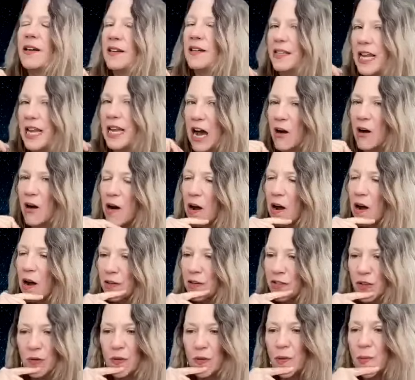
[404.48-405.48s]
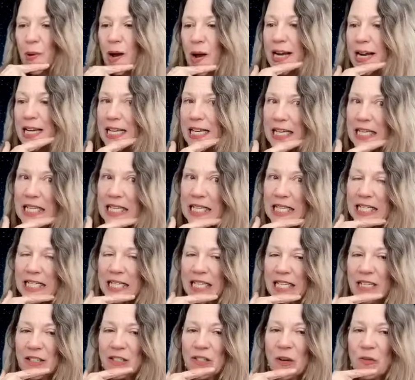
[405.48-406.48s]
Now, also reminding
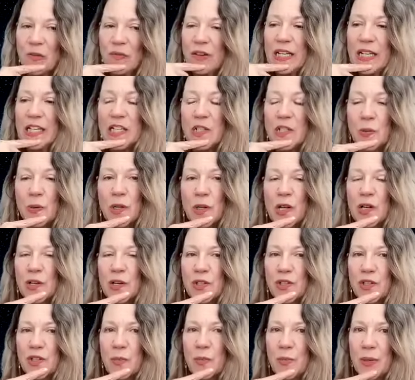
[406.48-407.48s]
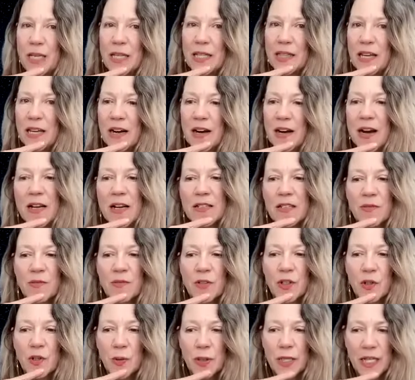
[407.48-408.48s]
us that so Venus will also be there as of
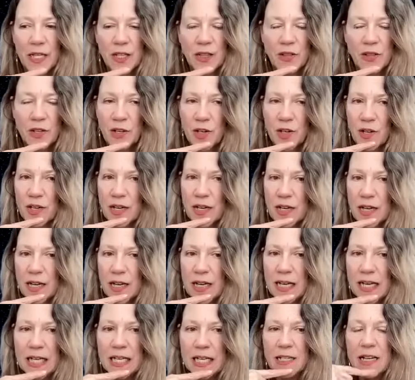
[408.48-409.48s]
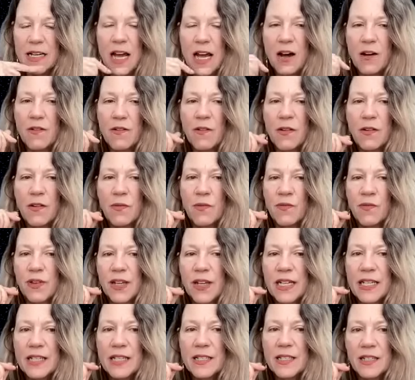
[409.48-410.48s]
the twenty-third. Now,
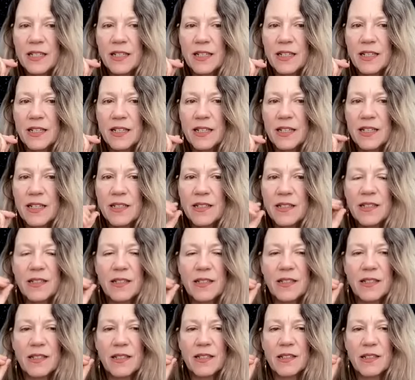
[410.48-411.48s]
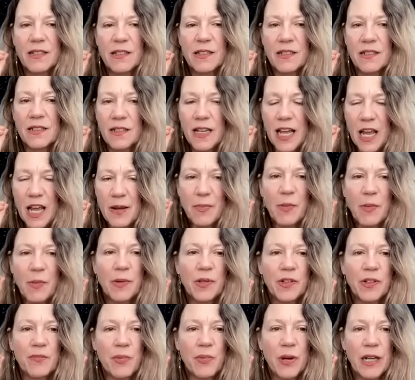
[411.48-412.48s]
Venus is
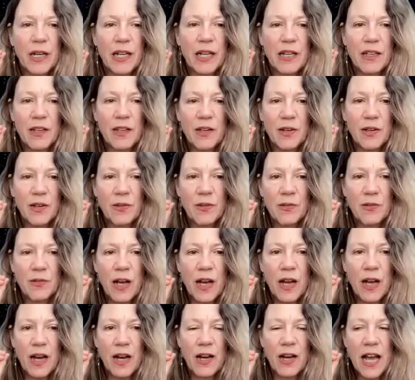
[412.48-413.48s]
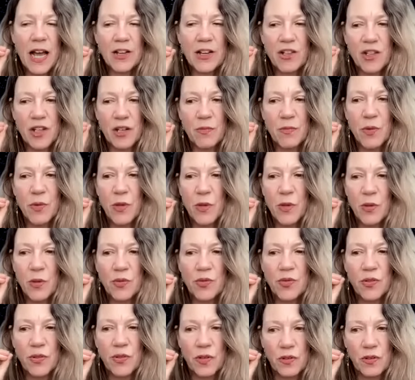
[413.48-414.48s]
capable of bringing you, uh, as she
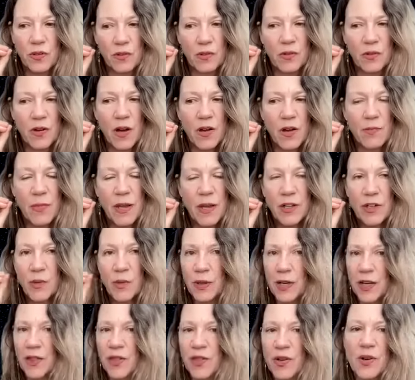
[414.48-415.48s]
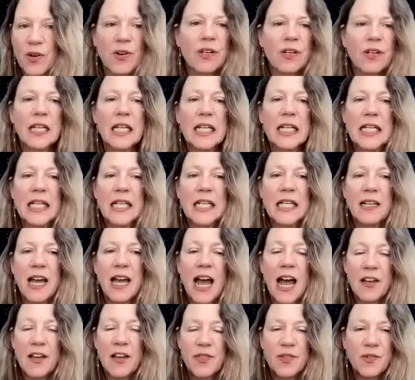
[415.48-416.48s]
moves on May twenty-third,
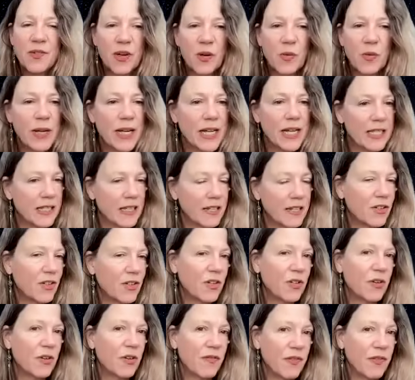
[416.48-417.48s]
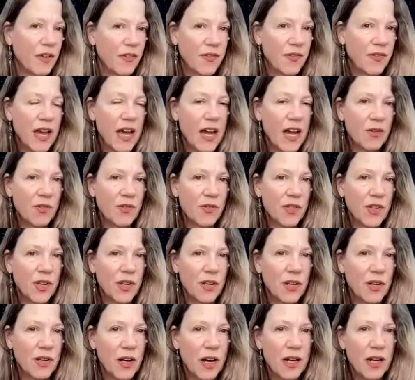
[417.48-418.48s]
add three weeks into your fifth house,
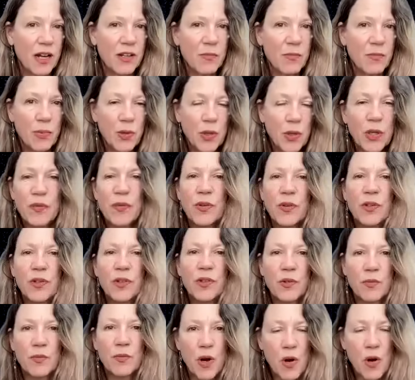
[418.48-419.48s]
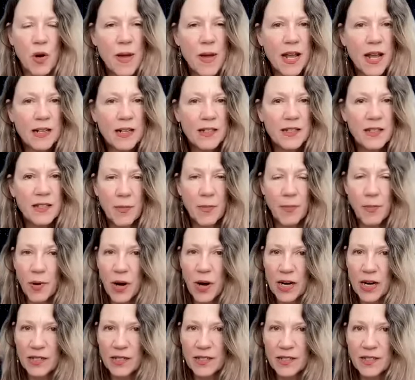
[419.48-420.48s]
a beautiful new romance, a
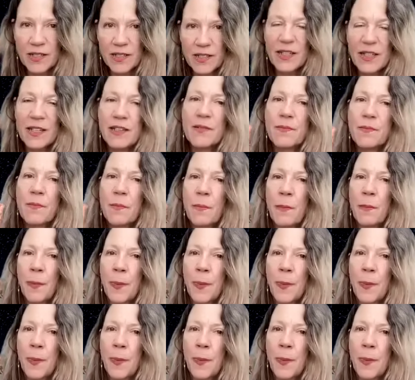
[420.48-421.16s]
pregnancy,